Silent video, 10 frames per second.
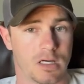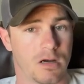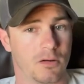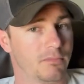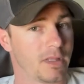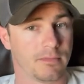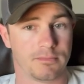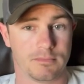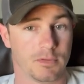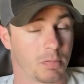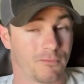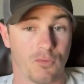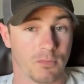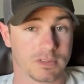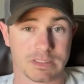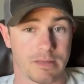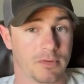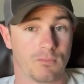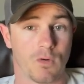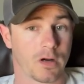The performance, they've
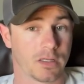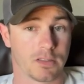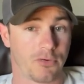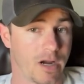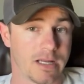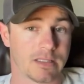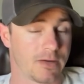been working great.